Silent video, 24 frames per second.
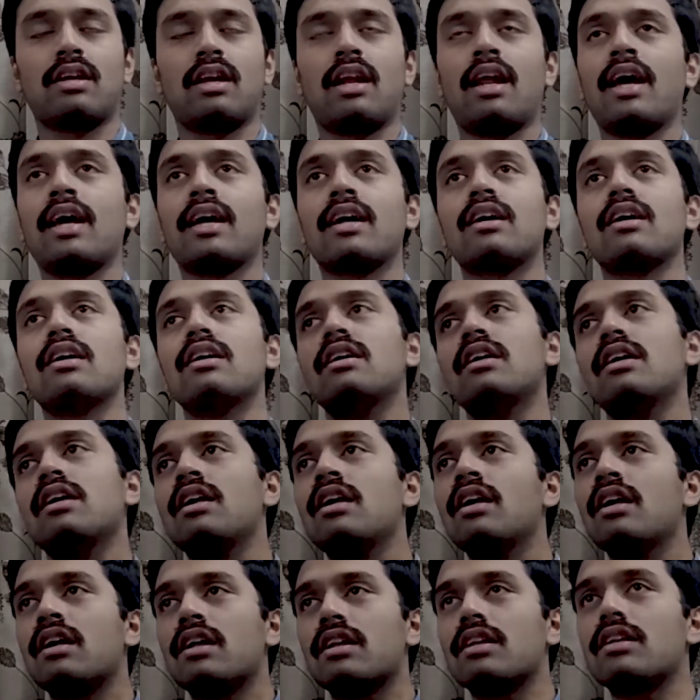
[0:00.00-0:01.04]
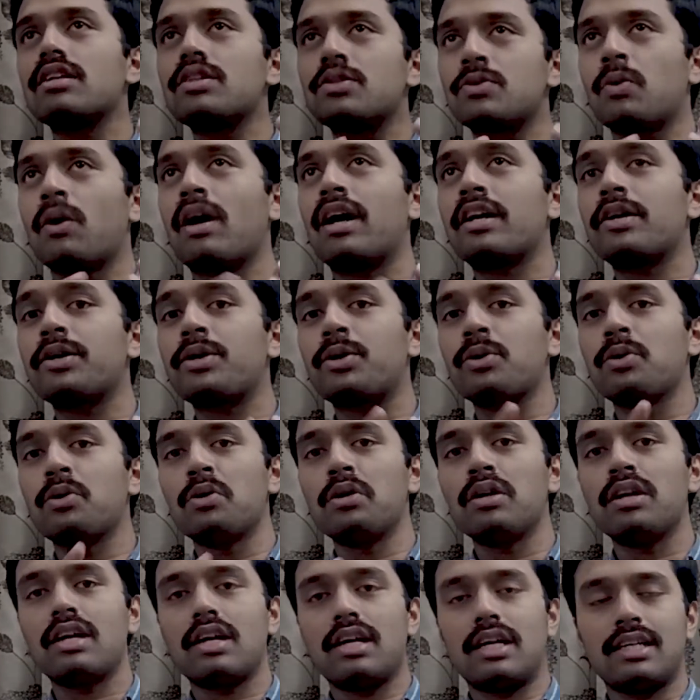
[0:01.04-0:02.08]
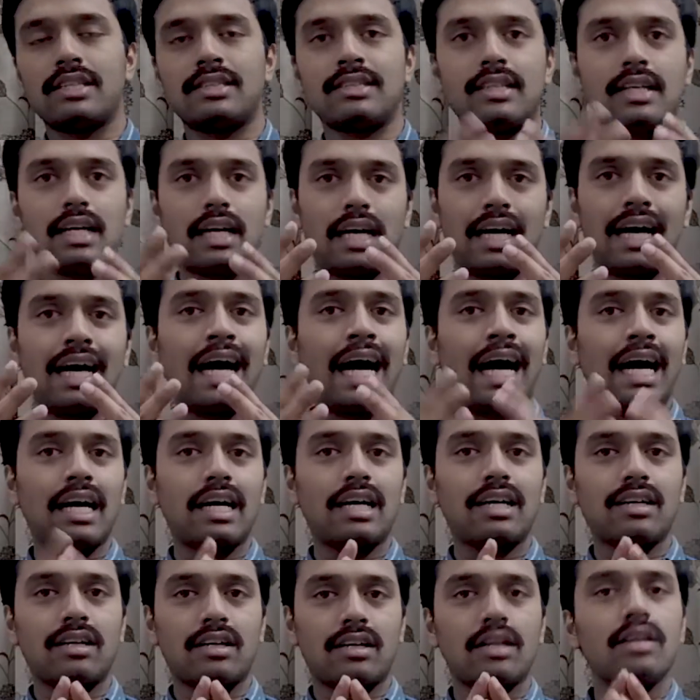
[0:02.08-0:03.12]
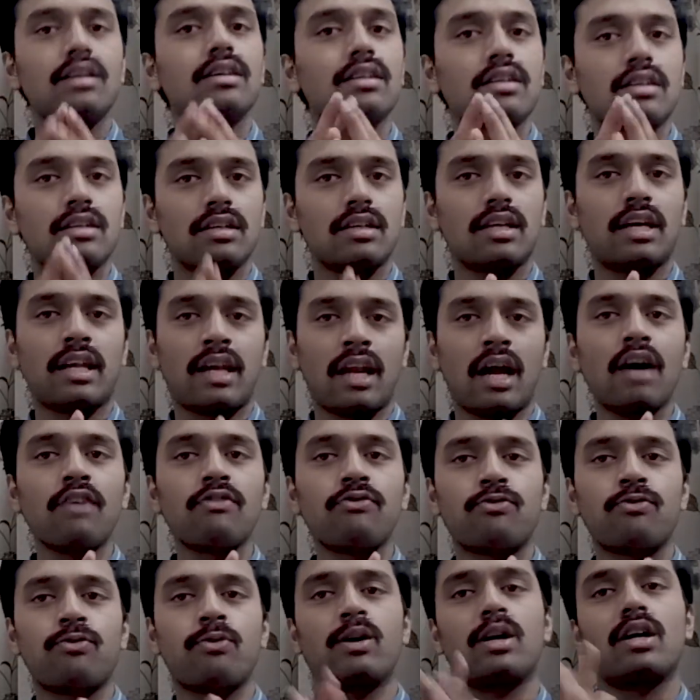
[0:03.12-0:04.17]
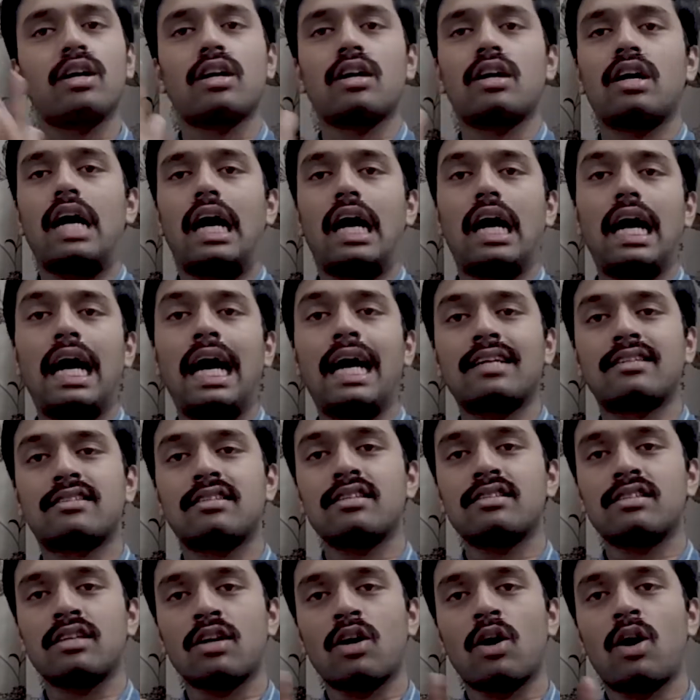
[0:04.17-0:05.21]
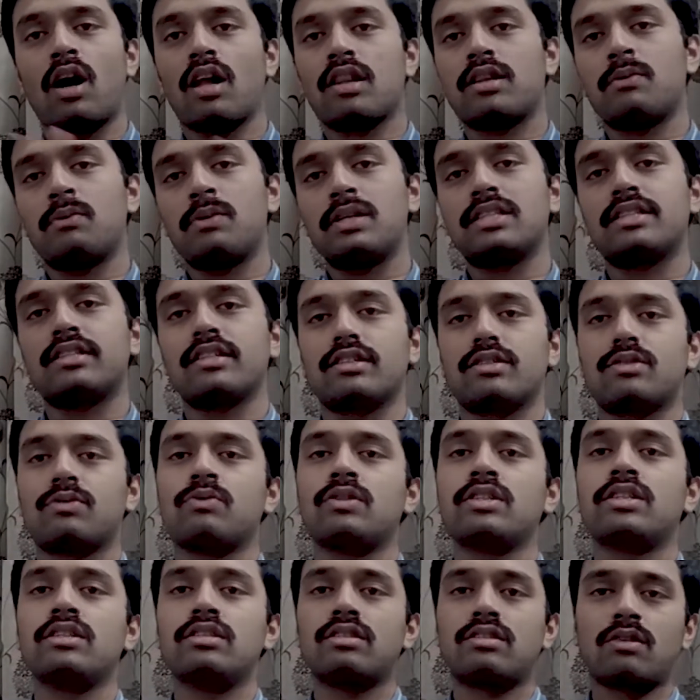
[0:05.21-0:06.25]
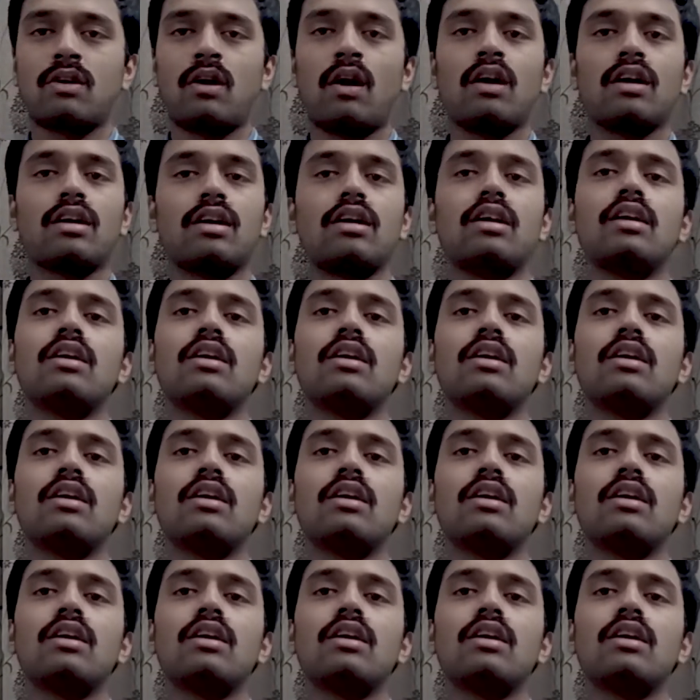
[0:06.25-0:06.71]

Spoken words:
Like this one tool is enough for accessing all the widgets, which is called